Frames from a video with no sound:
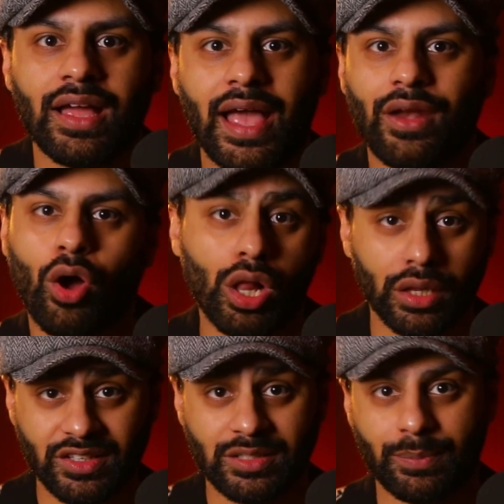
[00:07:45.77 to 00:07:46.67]
and all
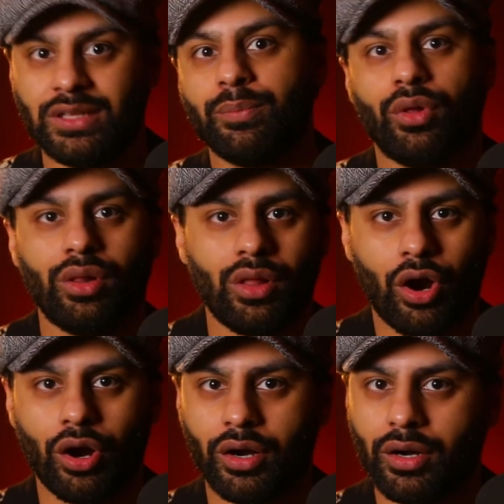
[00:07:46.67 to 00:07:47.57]
of these people
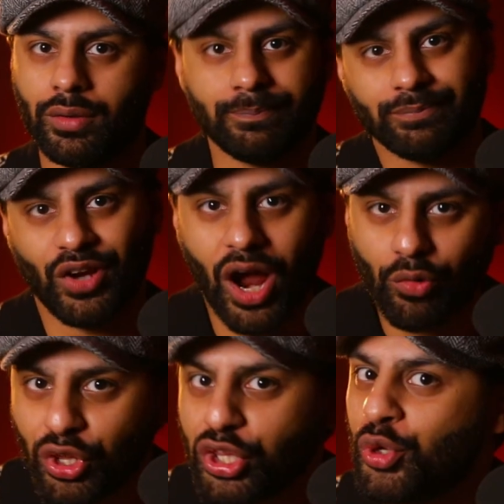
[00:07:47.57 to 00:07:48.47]
are not
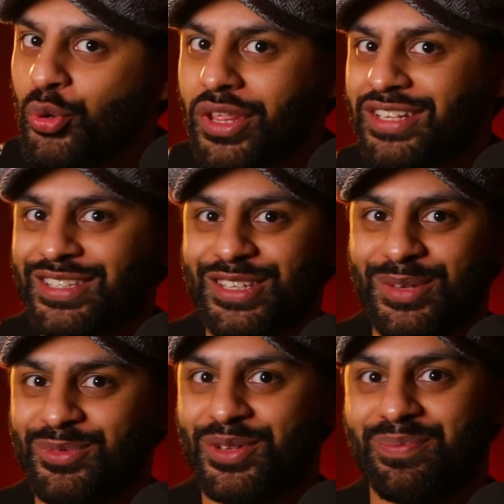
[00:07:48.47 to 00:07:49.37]
really who they
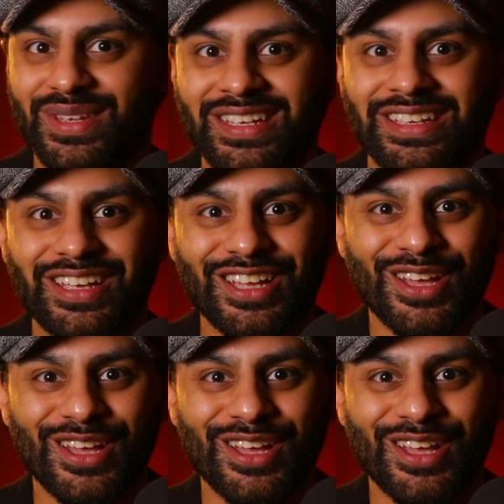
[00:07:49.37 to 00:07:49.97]
seem to be